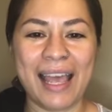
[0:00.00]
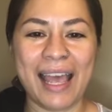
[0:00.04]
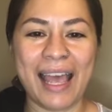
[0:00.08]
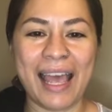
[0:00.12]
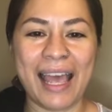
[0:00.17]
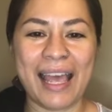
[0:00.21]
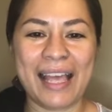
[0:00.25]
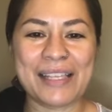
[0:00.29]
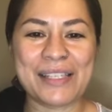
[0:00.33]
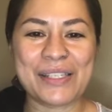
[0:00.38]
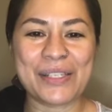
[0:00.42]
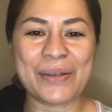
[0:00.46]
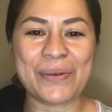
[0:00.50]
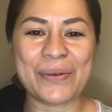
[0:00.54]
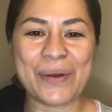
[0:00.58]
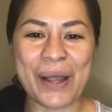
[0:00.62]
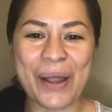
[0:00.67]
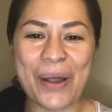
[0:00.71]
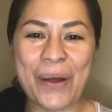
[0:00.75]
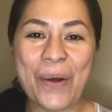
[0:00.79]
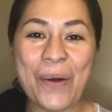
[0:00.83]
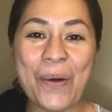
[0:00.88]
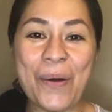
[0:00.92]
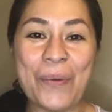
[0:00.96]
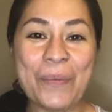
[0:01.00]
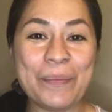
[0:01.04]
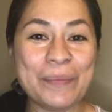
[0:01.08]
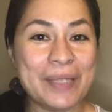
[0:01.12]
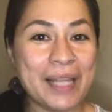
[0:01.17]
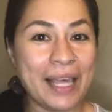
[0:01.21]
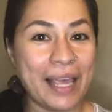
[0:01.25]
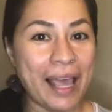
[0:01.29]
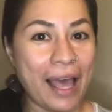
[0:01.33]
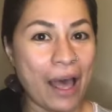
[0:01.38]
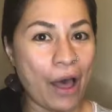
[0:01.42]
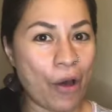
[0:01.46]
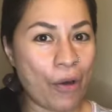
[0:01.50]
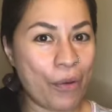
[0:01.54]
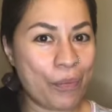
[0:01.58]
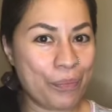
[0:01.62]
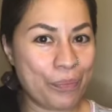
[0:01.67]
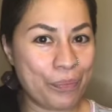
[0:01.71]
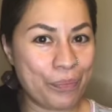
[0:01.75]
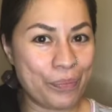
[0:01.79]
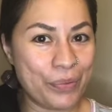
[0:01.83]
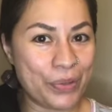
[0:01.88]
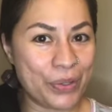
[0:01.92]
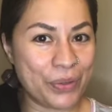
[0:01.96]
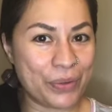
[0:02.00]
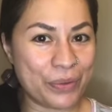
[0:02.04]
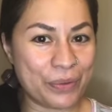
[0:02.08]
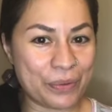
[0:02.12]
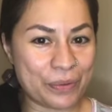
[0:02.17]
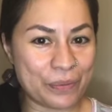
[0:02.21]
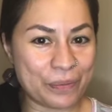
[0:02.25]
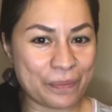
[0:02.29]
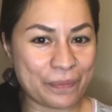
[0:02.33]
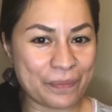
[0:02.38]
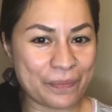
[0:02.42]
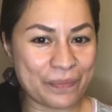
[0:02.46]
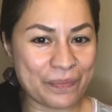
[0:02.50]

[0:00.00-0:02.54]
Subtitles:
And so I hope they help you.